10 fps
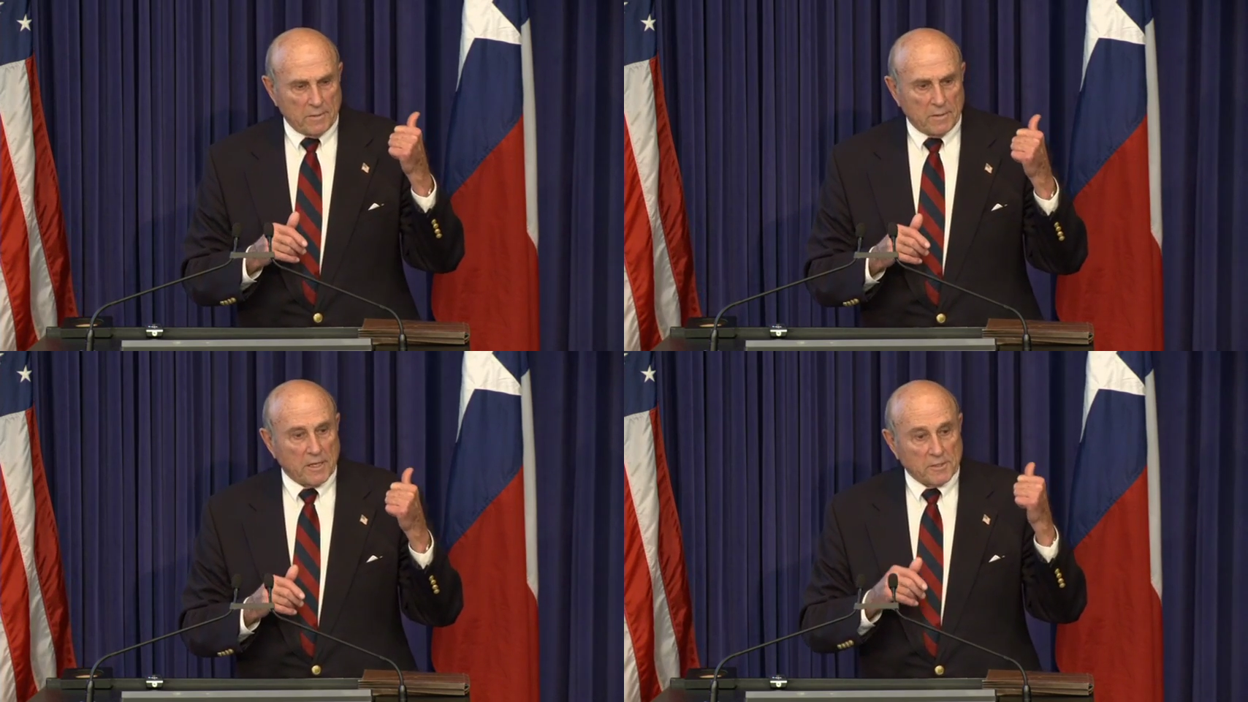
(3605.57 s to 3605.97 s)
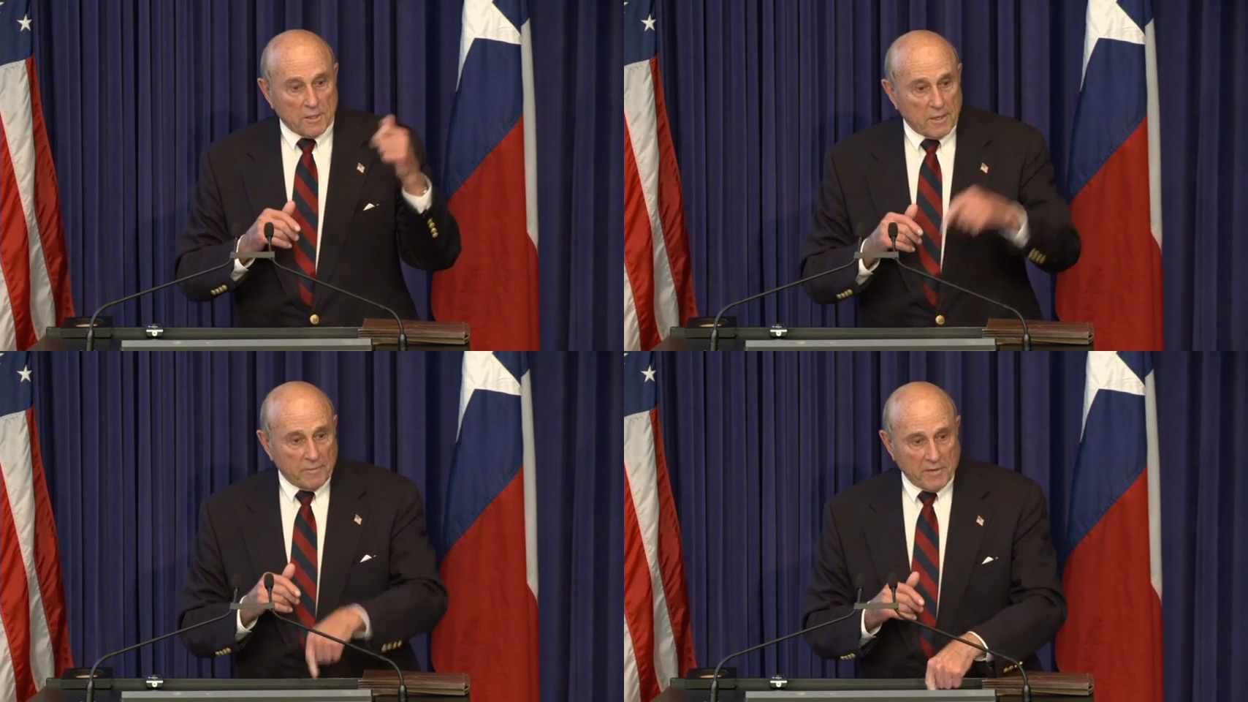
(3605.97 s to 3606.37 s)
It takes
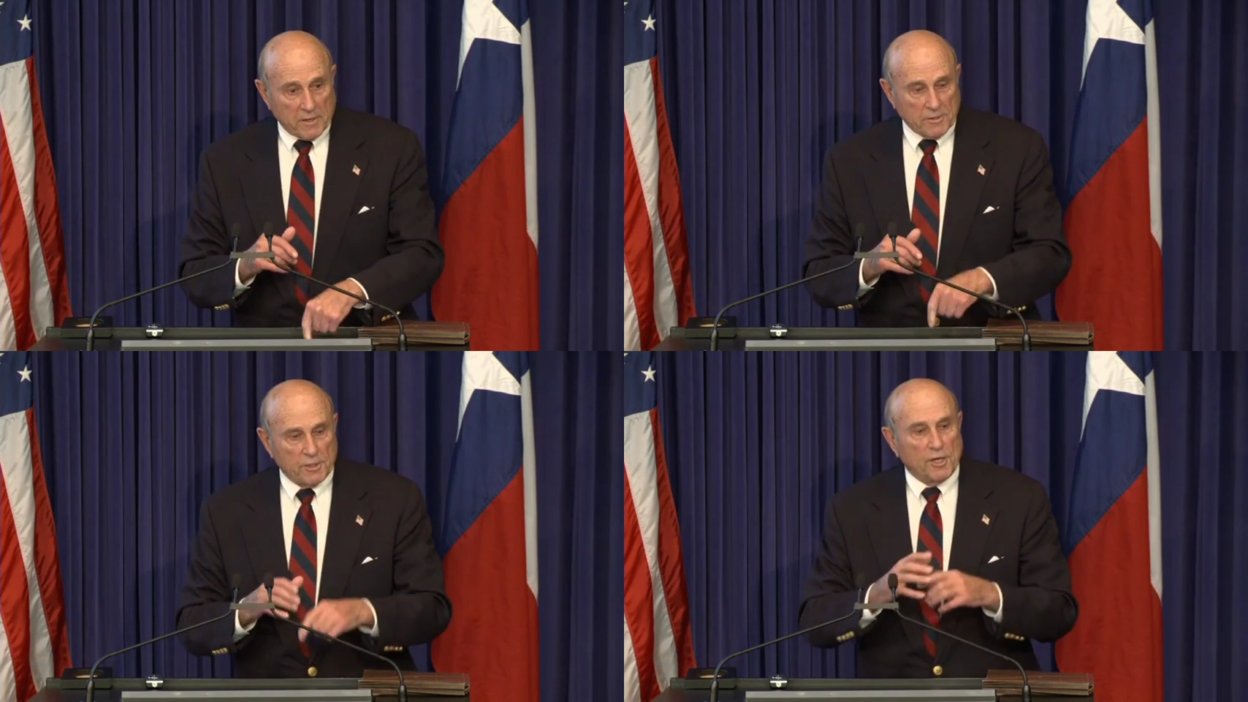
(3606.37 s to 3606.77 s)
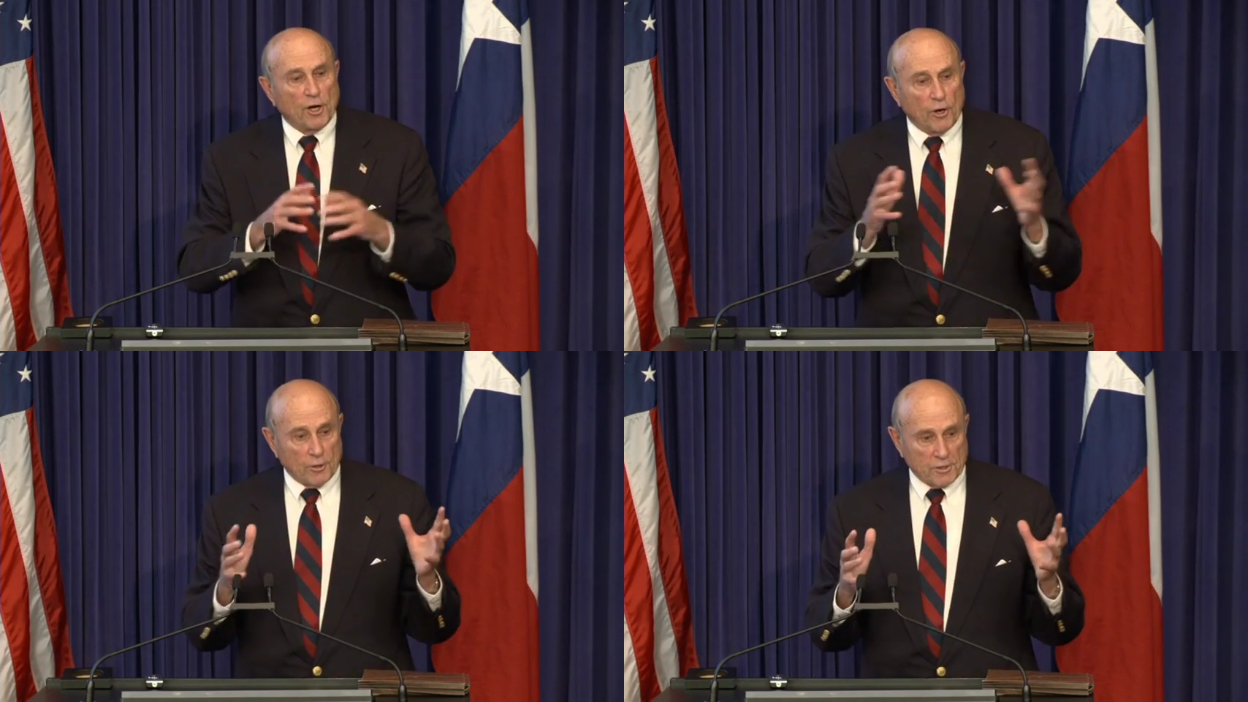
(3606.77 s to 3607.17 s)
a lot of energy,
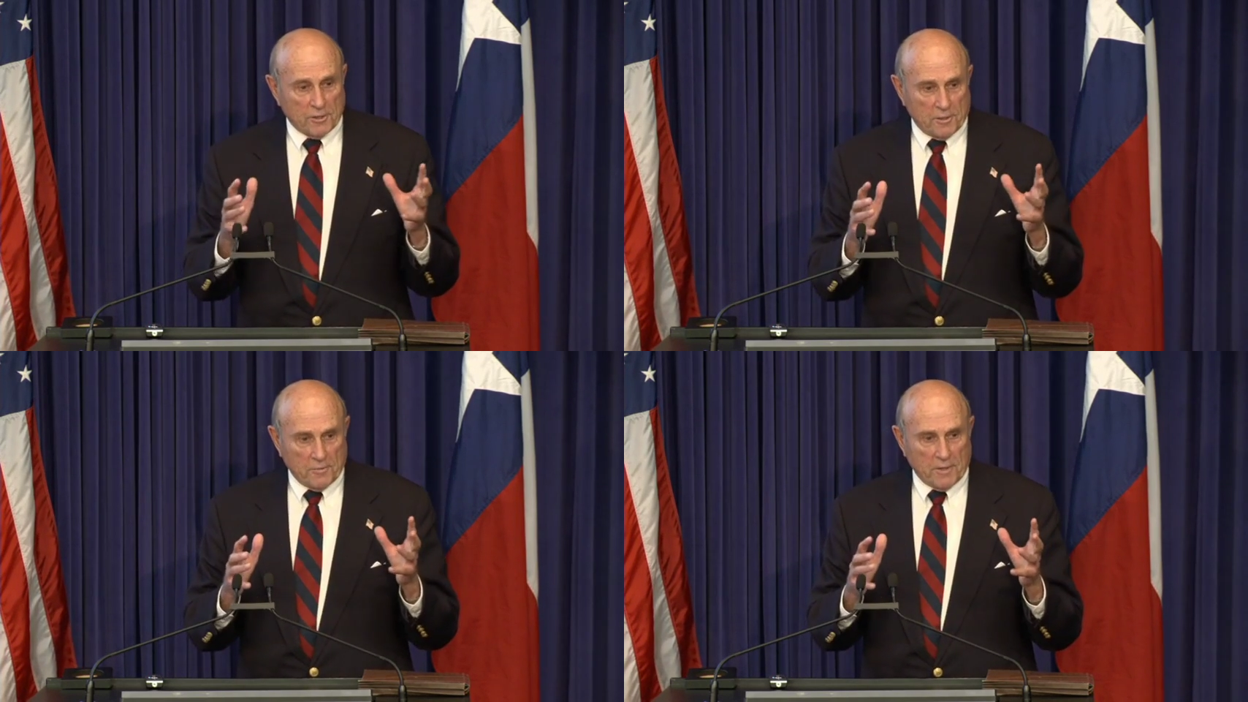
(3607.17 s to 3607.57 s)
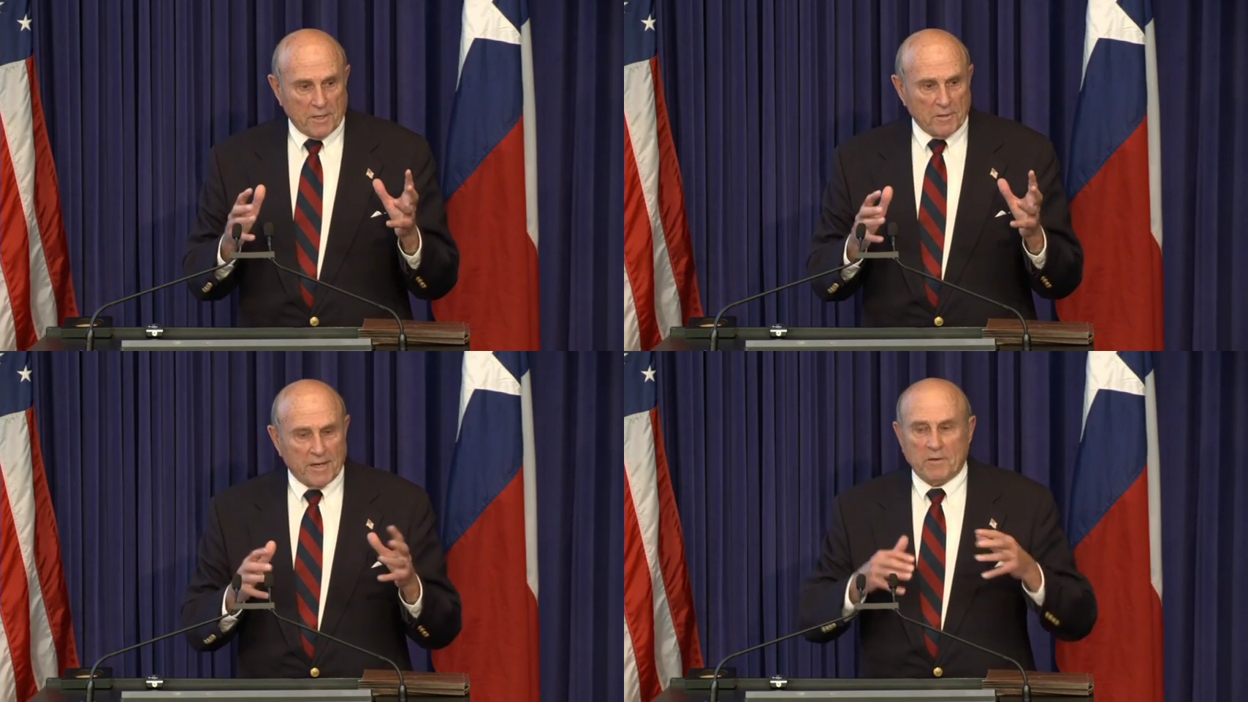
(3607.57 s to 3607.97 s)
cost to do
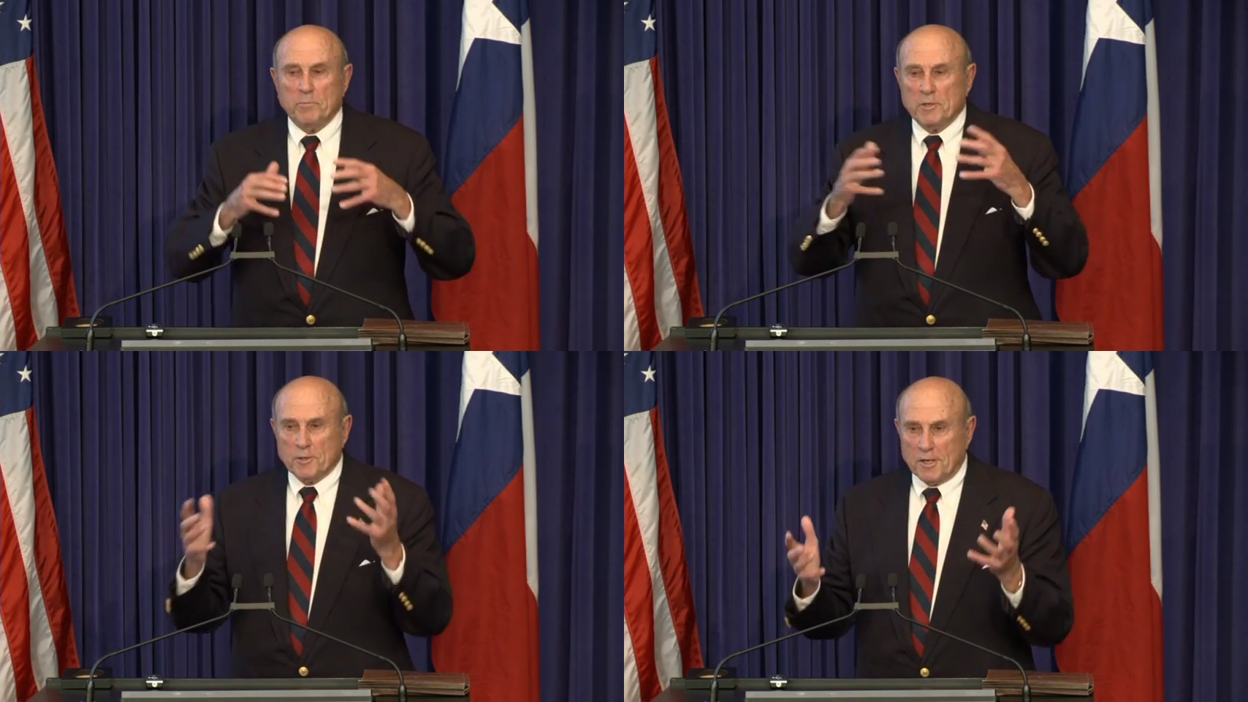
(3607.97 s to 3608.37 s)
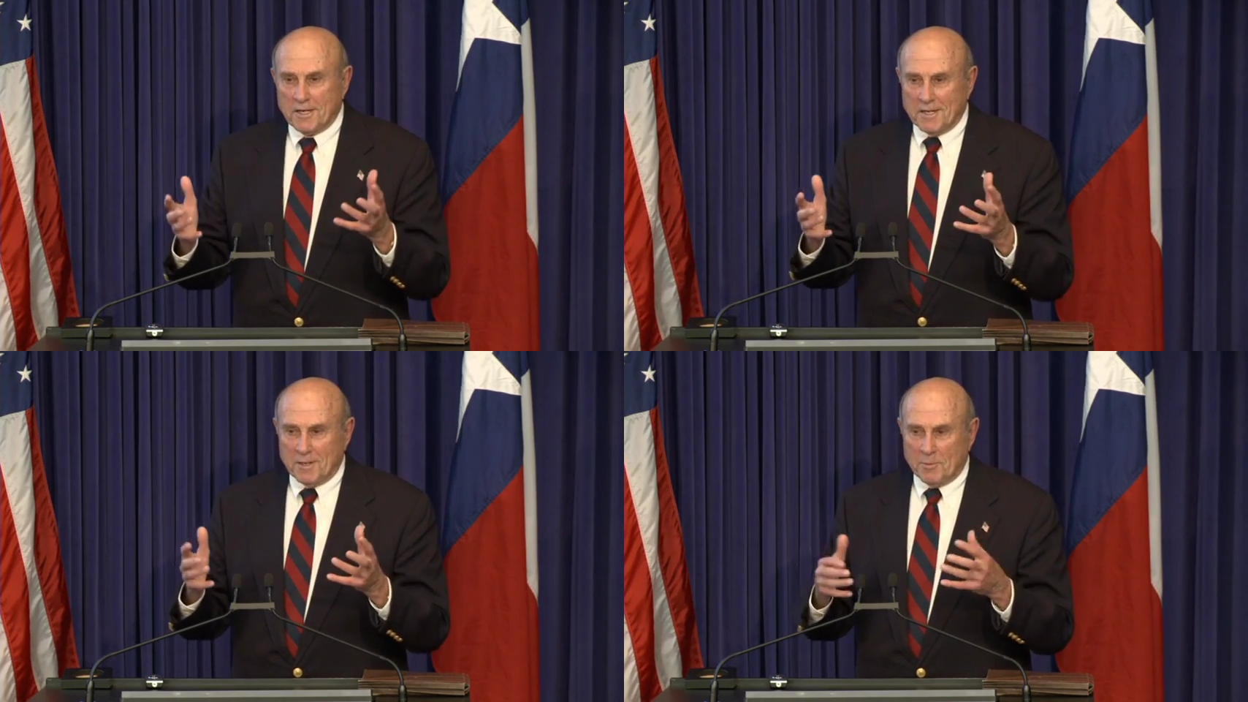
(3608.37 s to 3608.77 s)
that. You have to build a
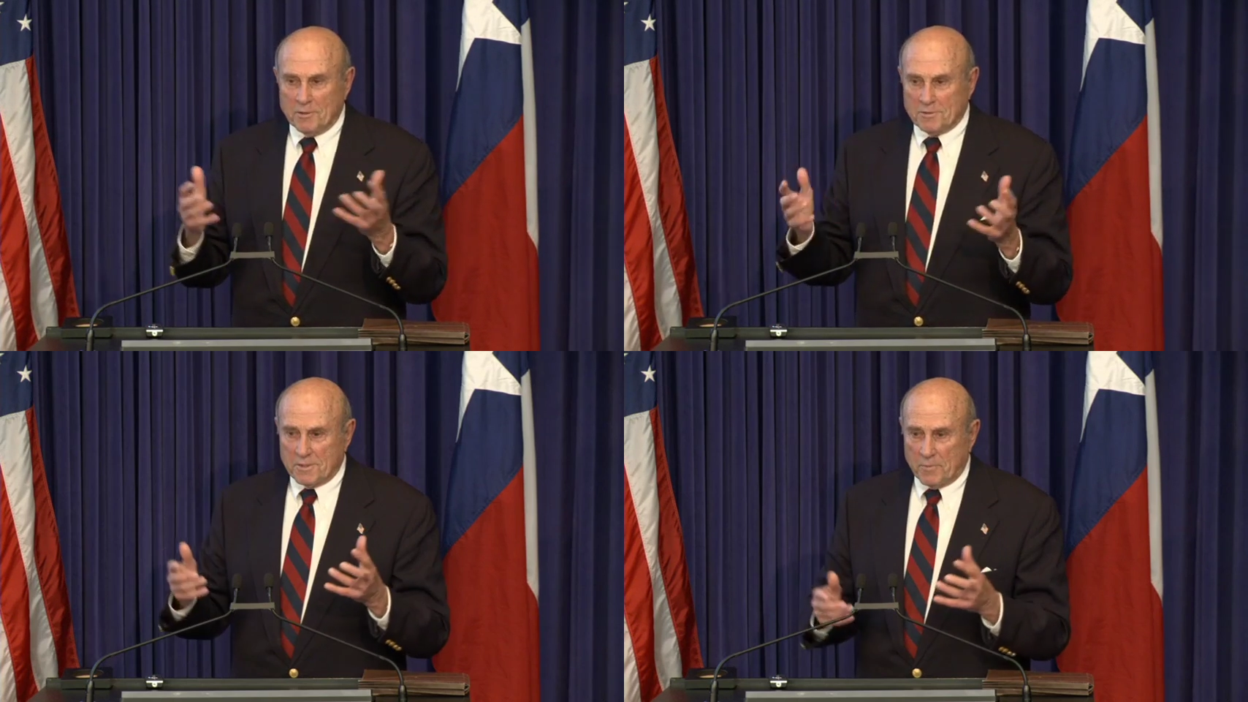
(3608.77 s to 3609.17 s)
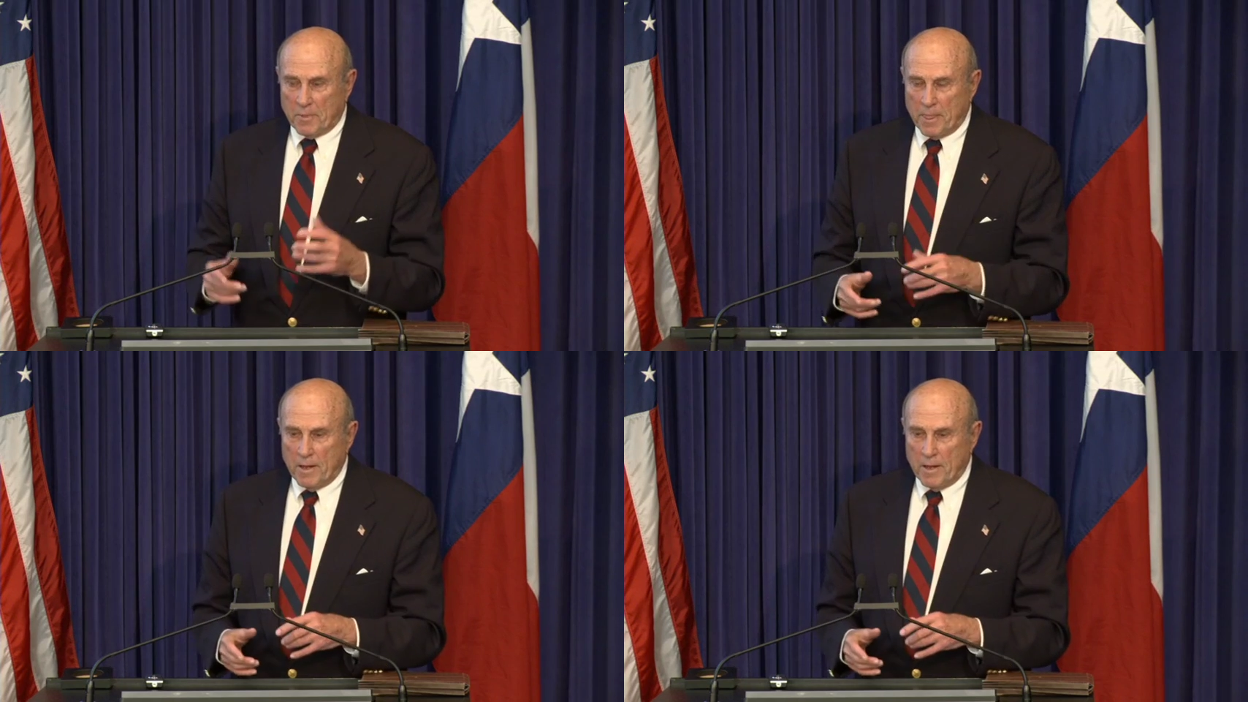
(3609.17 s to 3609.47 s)
LAM or do something.